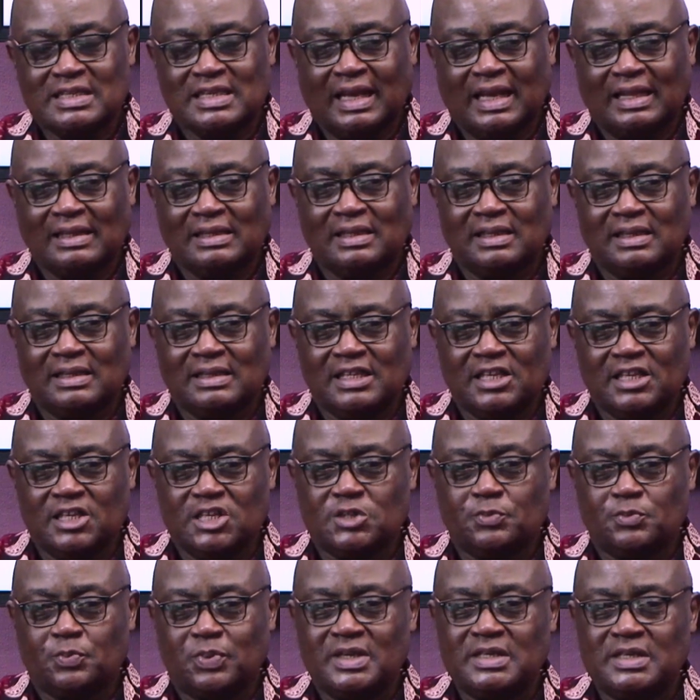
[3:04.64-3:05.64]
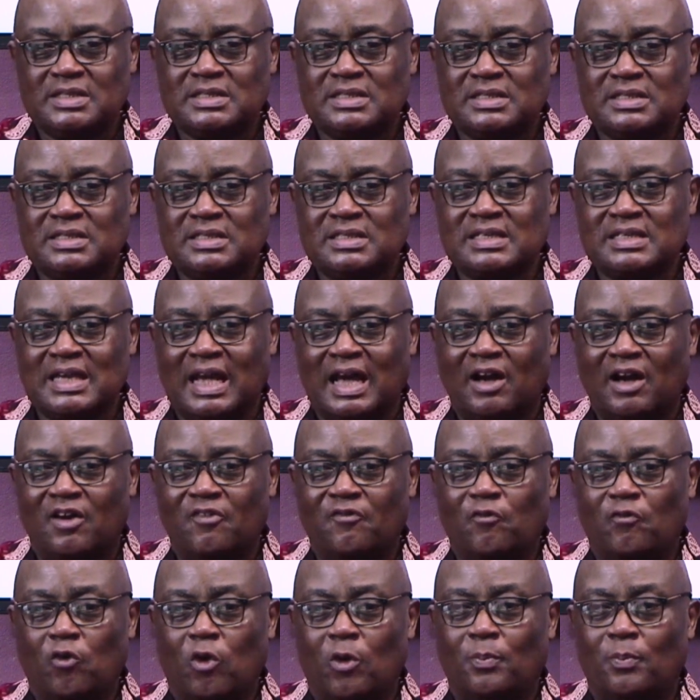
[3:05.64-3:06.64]
that these places are
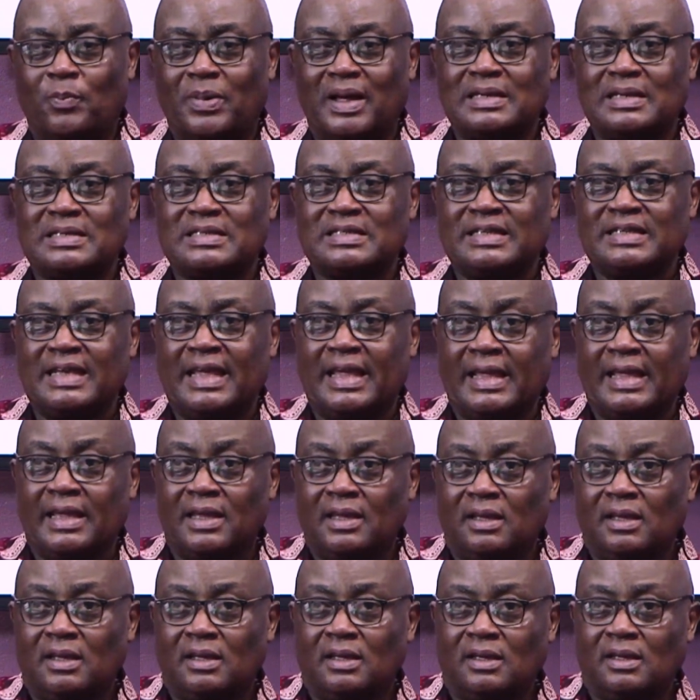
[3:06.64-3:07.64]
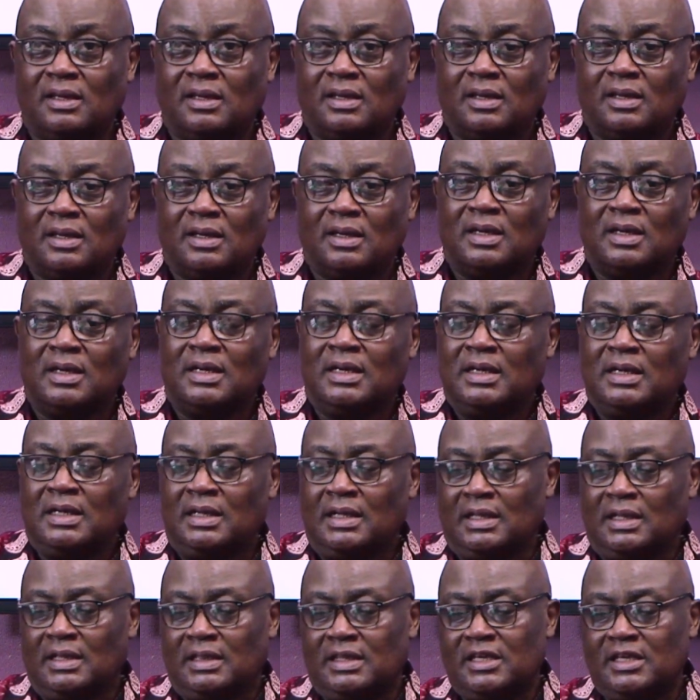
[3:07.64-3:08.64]
for Party A,
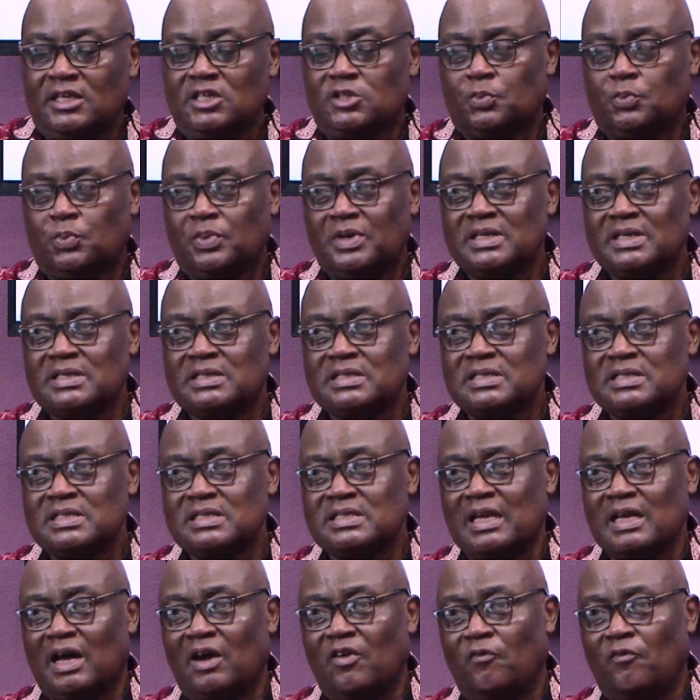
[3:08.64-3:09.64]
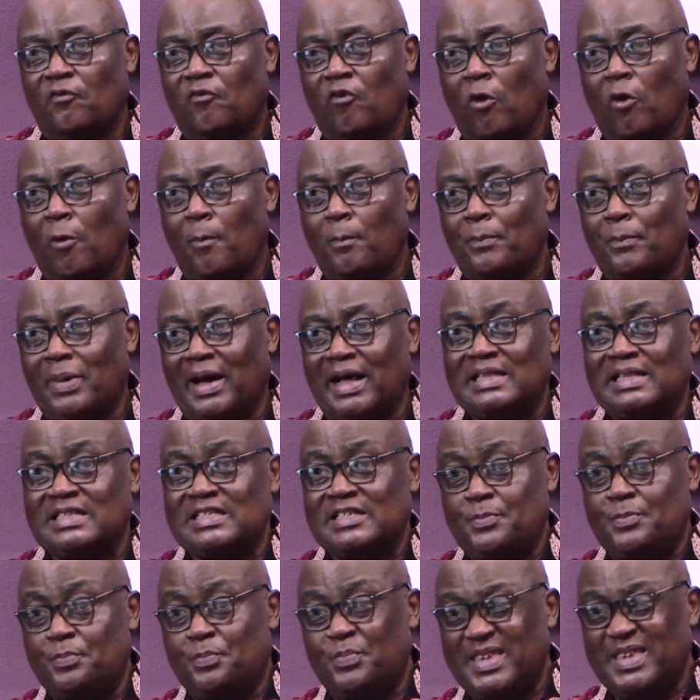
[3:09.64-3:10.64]
these places are for Party
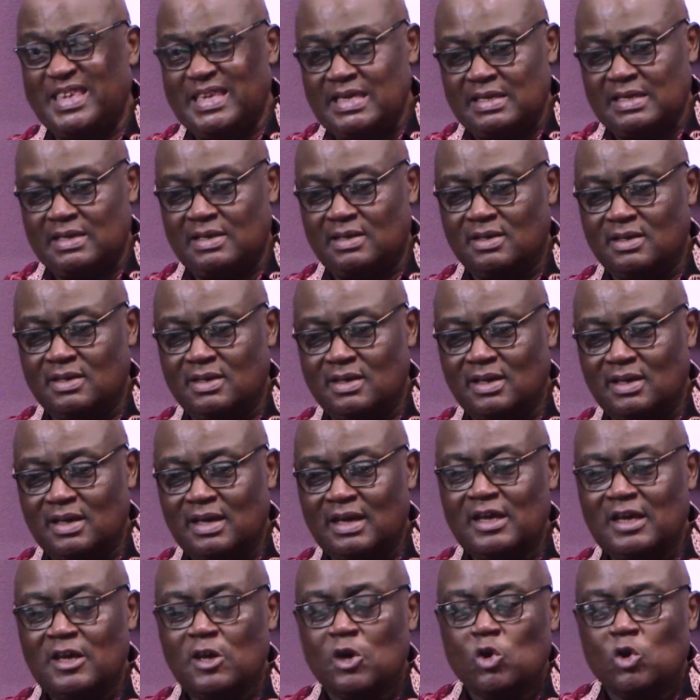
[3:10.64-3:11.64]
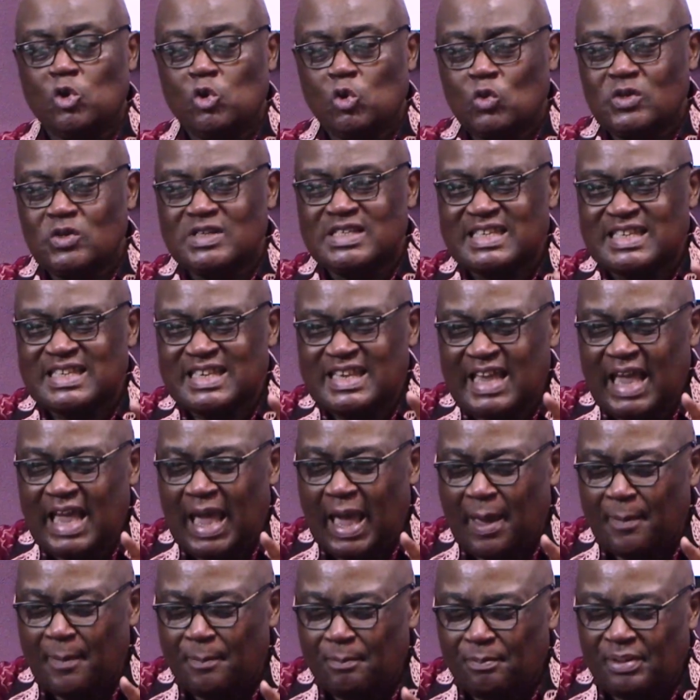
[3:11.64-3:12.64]
B. You will see
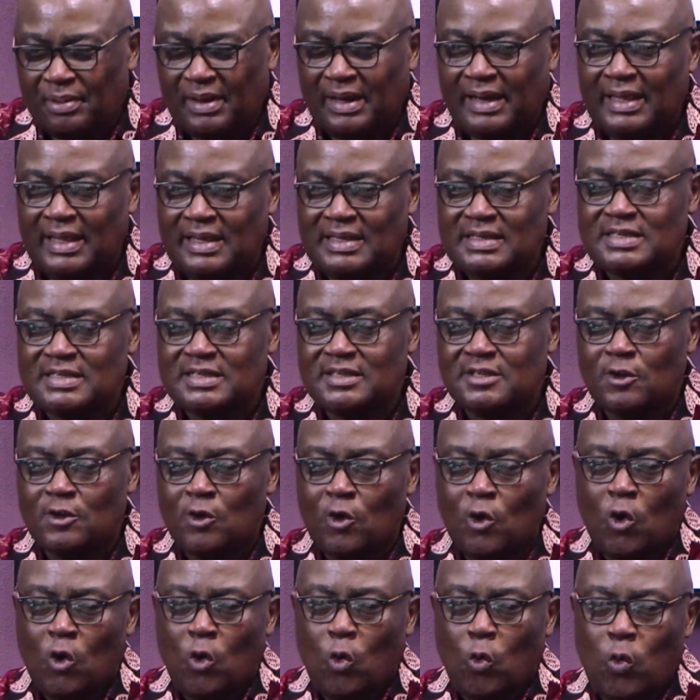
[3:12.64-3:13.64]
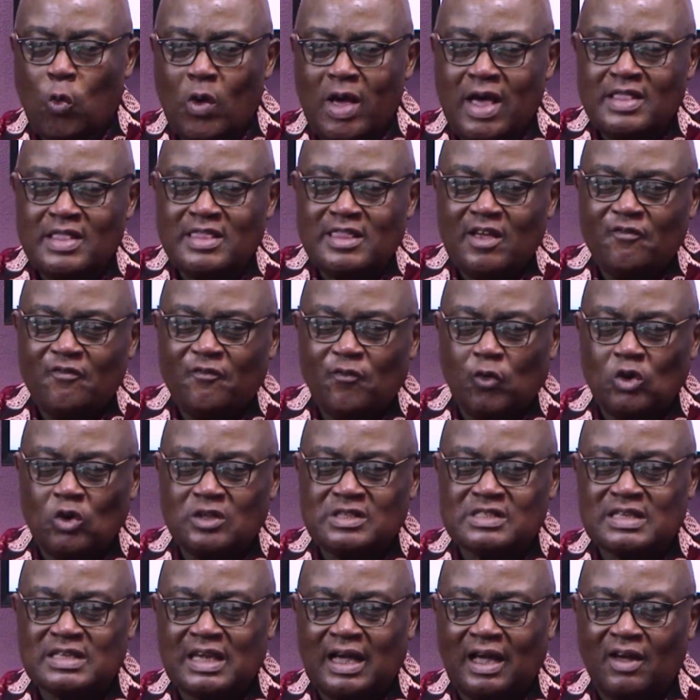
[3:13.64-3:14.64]
a place where the
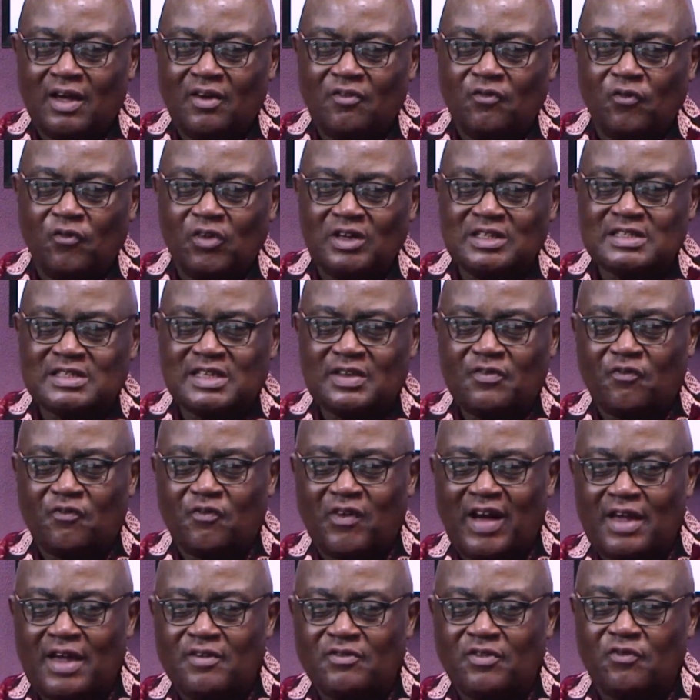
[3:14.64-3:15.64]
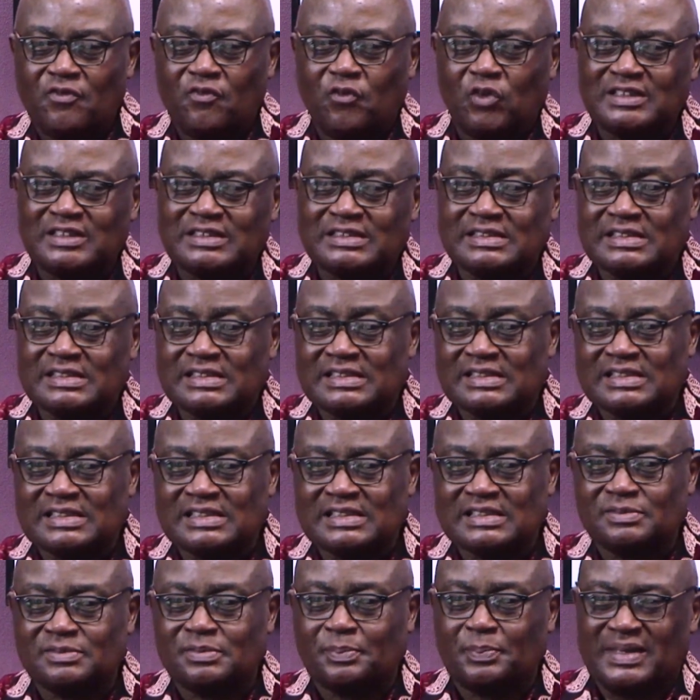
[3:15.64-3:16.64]
votes are
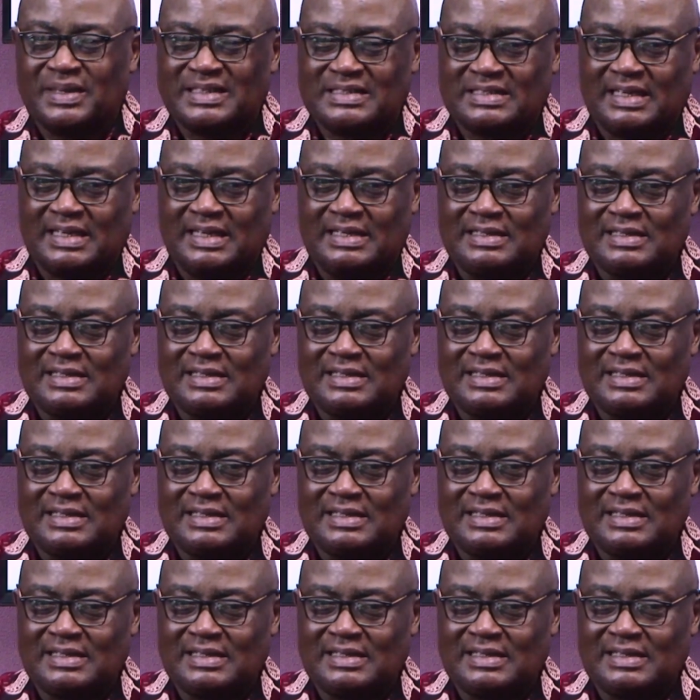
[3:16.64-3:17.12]
45-46%.